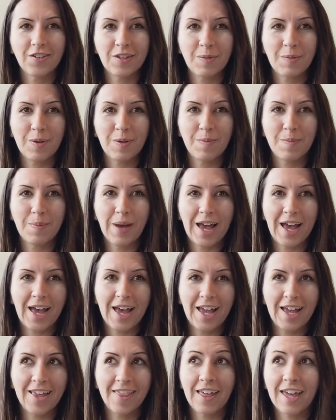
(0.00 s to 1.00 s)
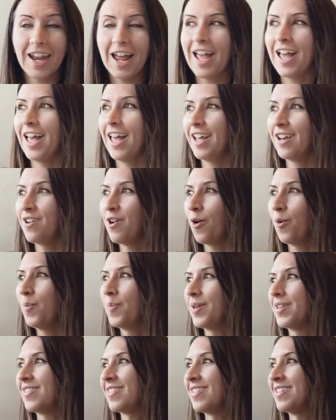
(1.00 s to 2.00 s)
sleeping bag that I had no
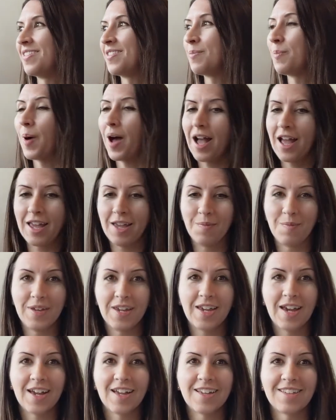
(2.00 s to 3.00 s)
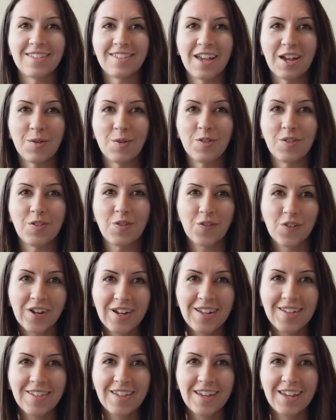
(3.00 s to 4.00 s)
business buying because I was
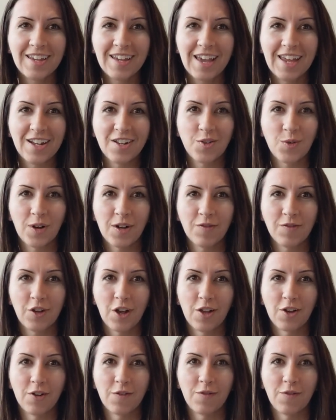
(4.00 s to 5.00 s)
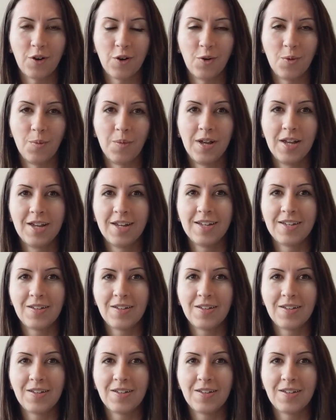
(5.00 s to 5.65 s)
freezing, and a $12 foam